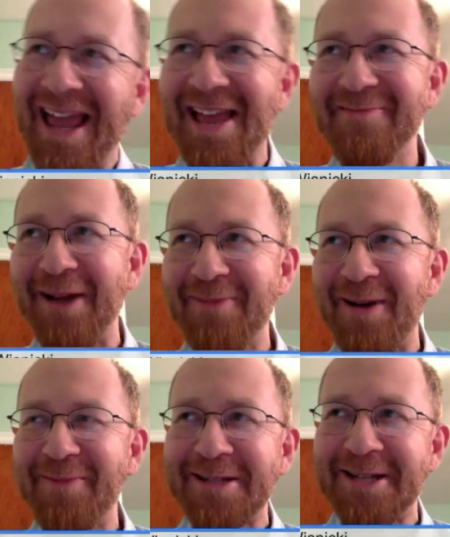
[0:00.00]
in
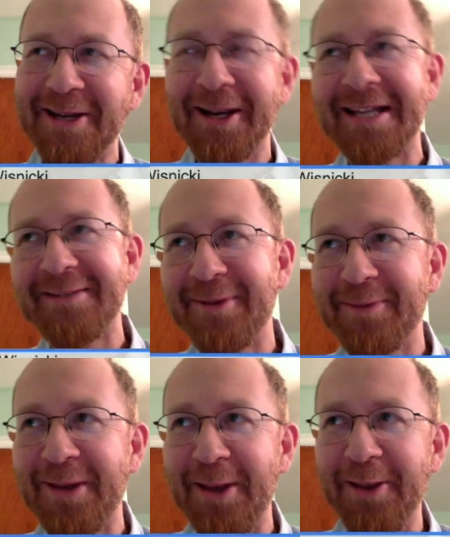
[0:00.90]
my particular case, I
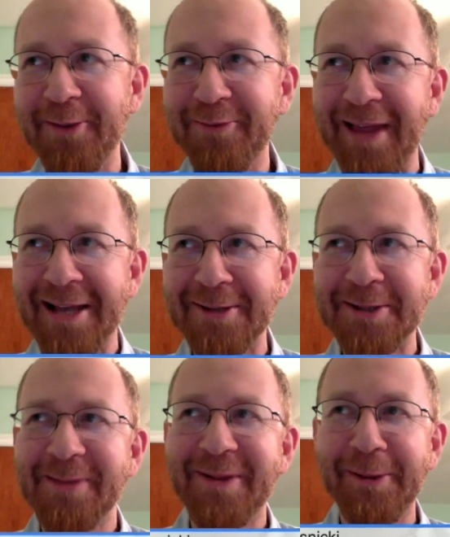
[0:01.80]
mean, the answer is
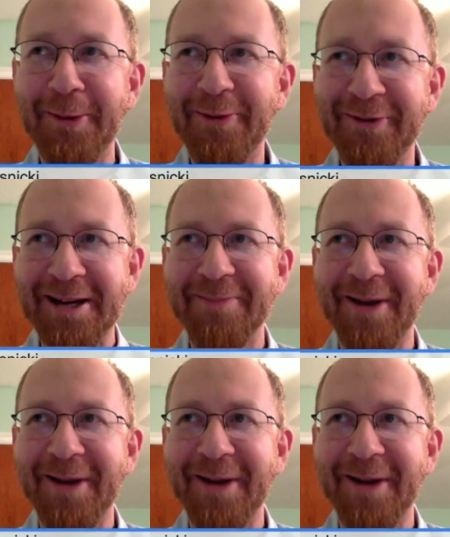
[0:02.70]
going to be a little funny,